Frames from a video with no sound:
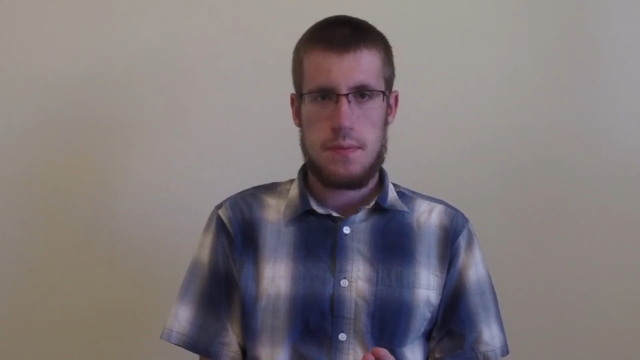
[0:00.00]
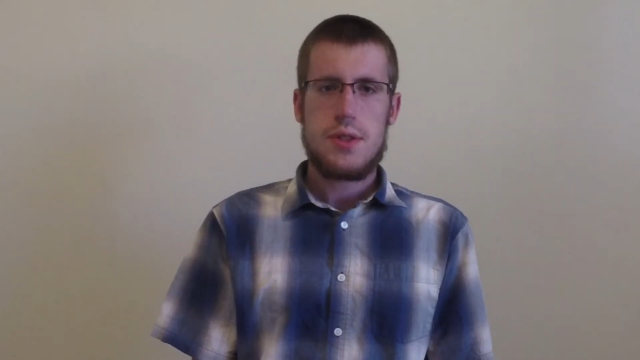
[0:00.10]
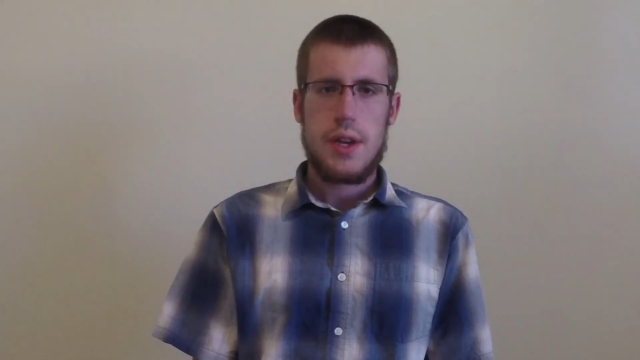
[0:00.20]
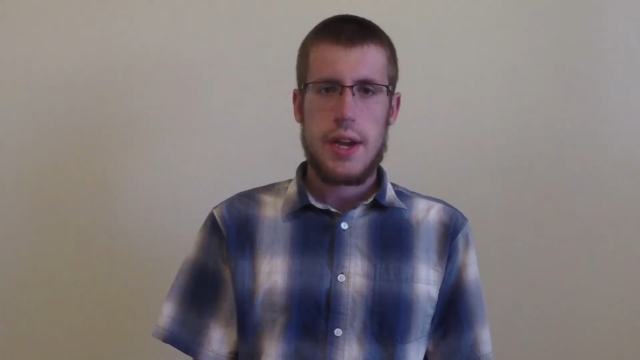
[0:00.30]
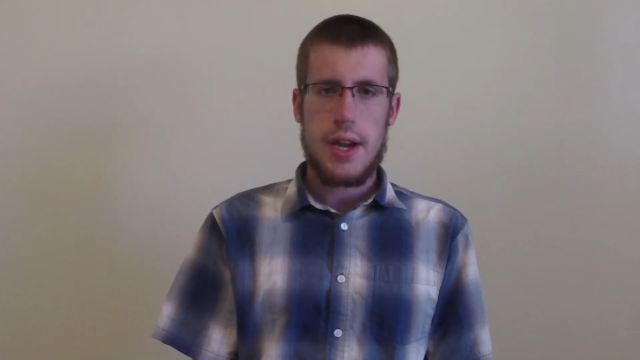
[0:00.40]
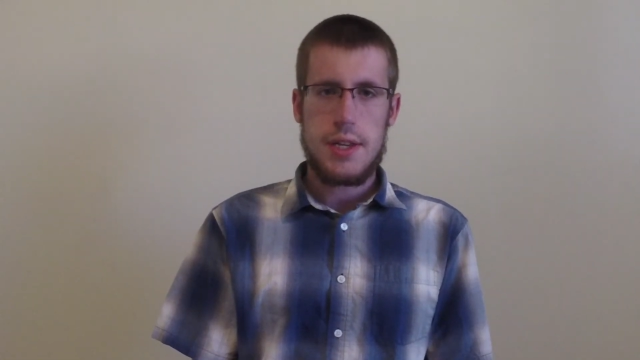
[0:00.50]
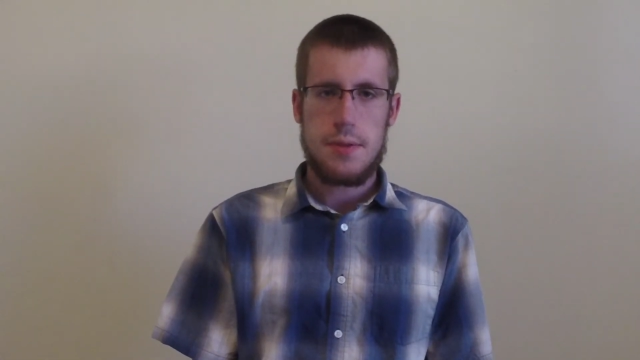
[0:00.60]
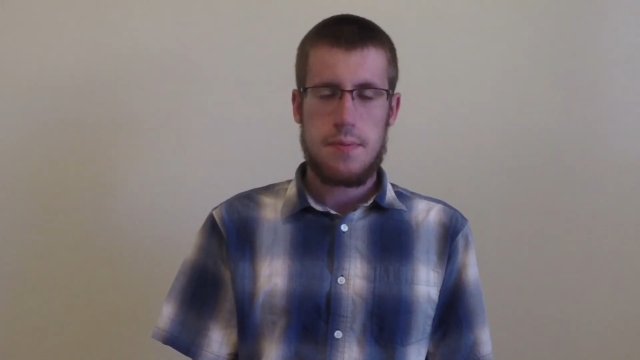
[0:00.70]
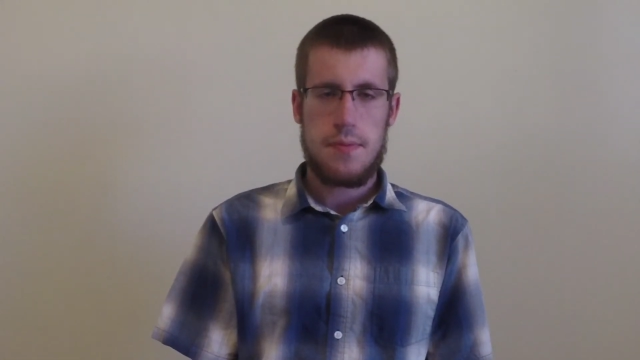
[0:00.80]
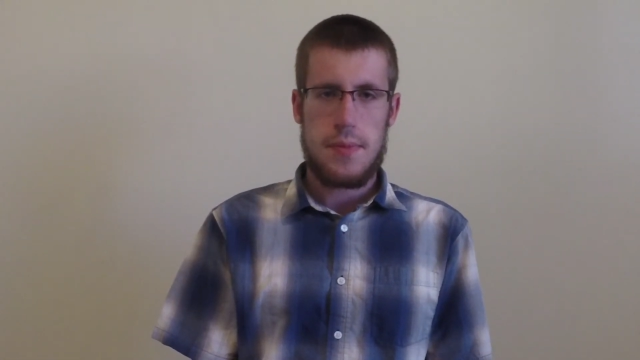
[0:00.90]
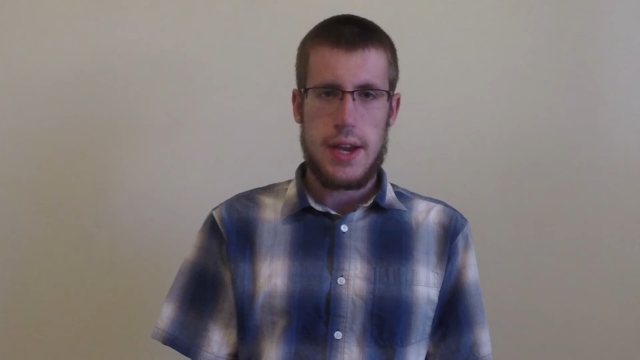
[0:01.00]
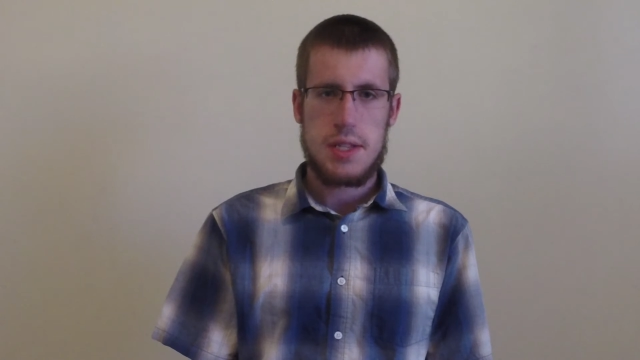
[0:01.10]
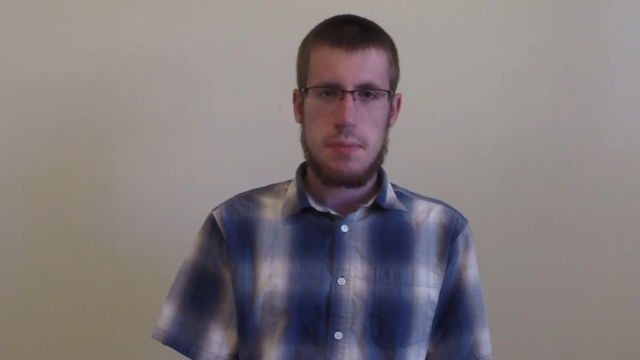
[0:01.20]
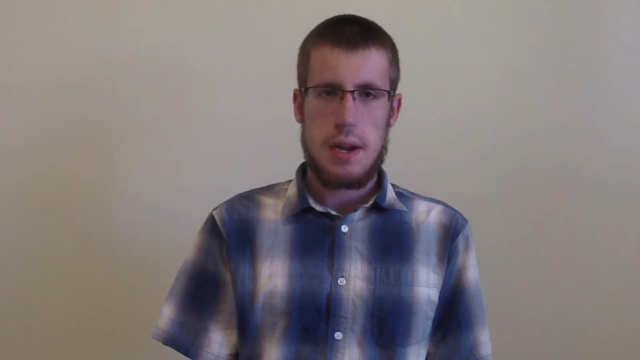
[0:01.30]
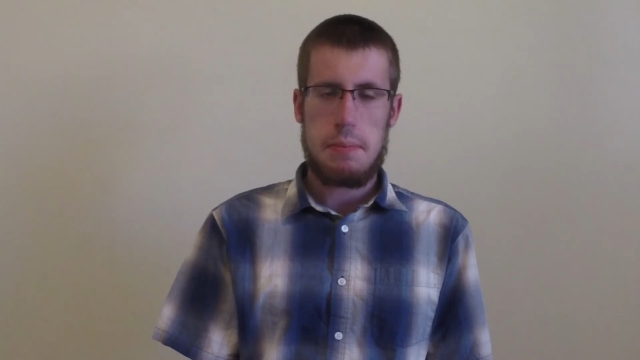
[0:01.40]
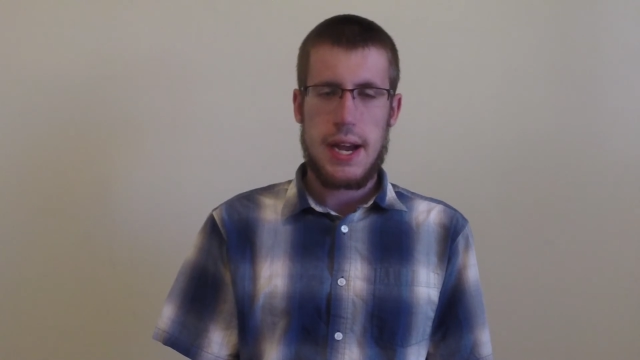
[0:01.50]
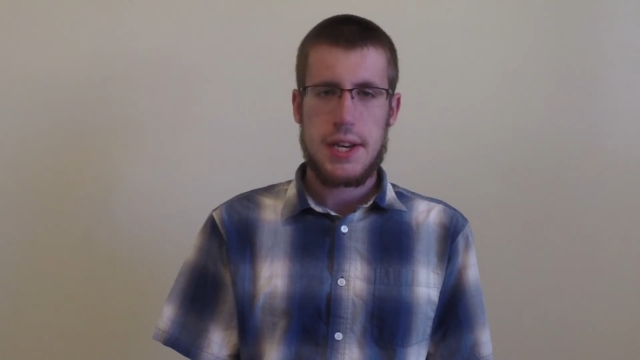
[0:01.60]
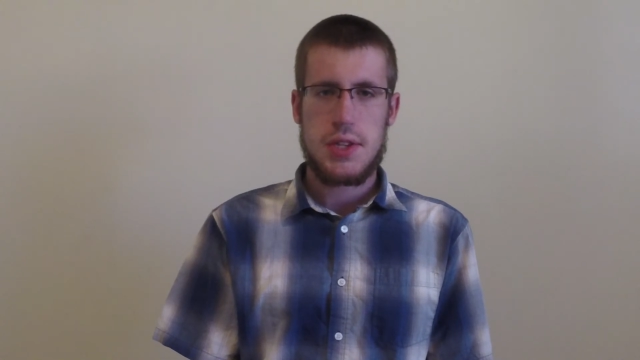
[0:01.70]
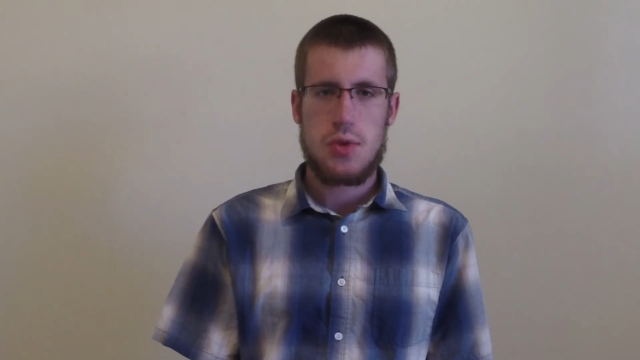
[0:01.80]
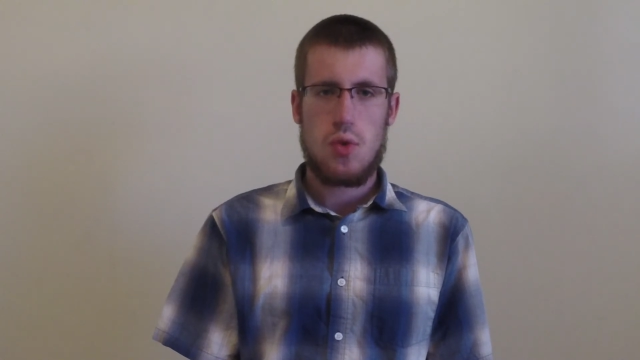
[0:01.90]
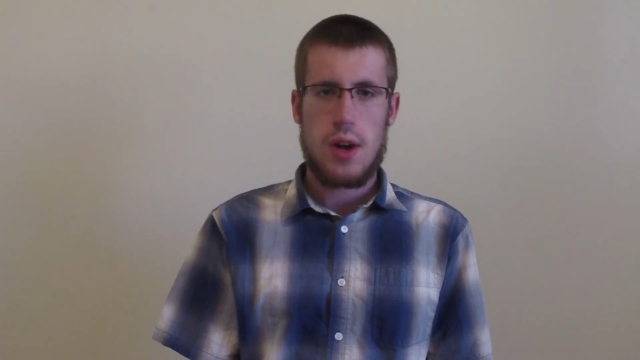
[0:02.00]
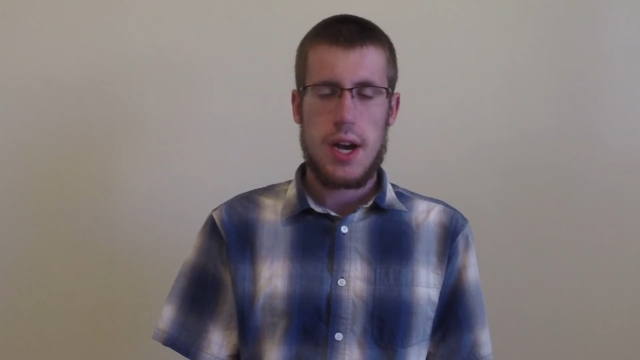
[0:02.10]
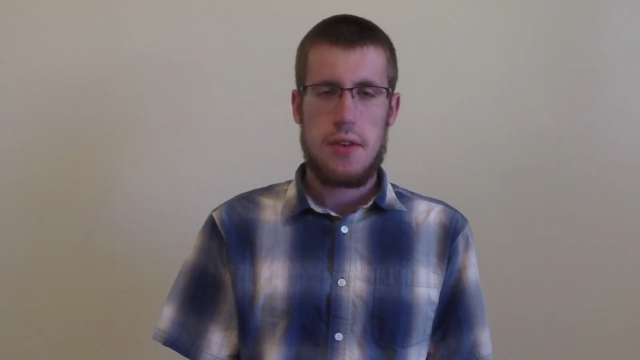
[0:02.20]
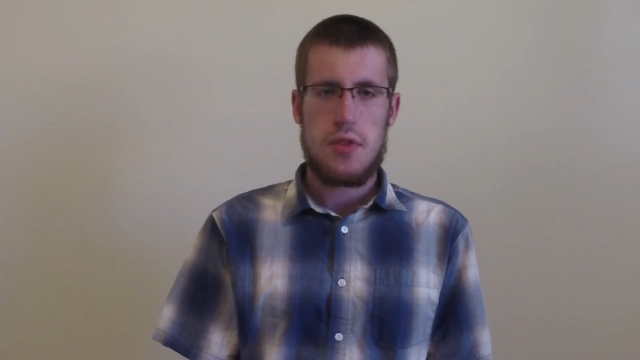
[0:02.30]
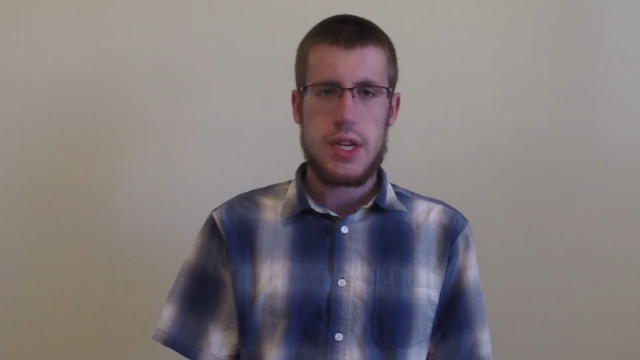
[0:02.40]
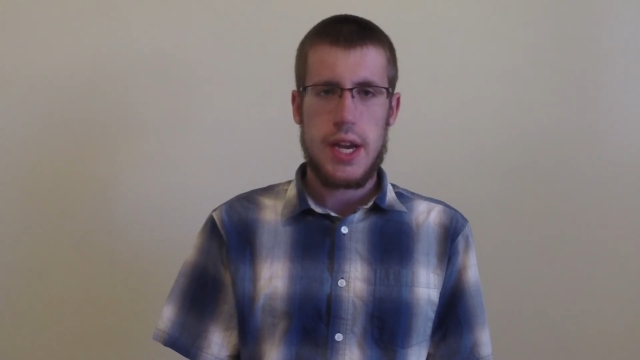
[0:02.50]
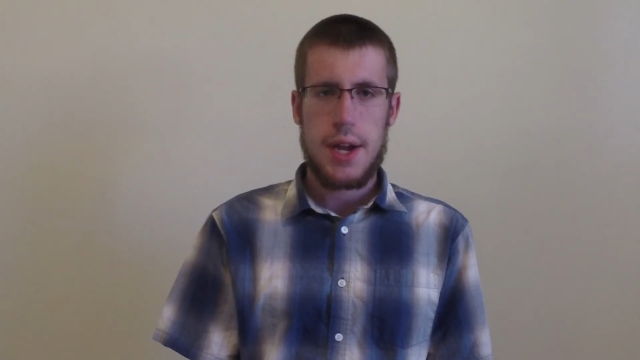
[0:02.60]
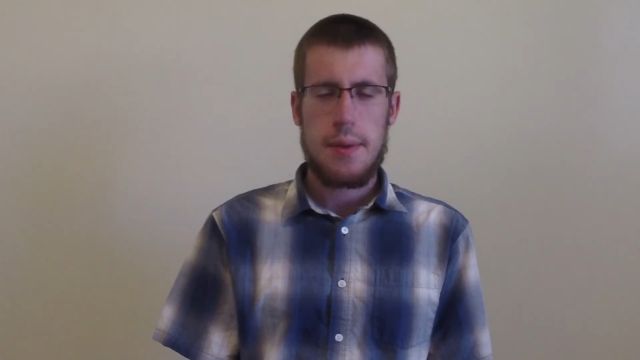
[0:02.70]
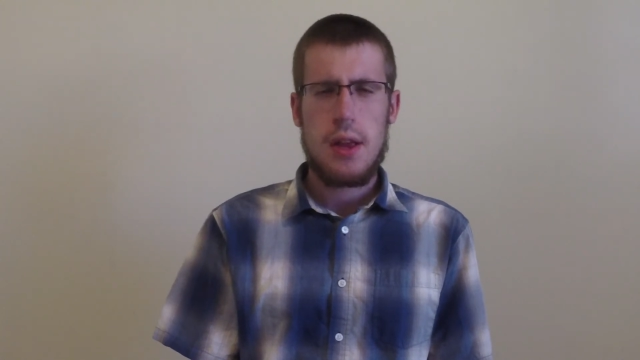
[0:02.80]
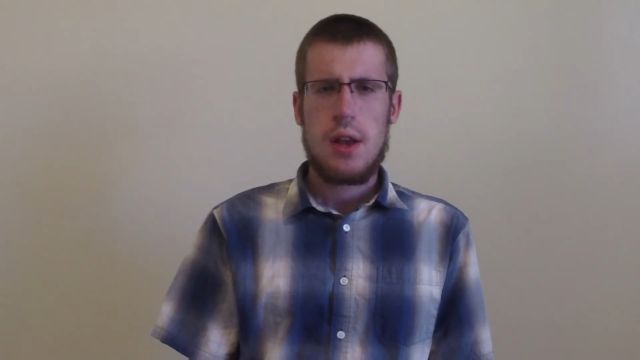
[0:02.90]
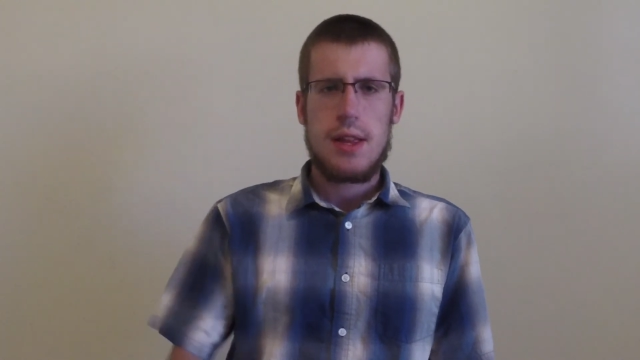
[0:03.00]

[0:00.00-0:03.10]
So yeah guys, that's my back to school guide for tech.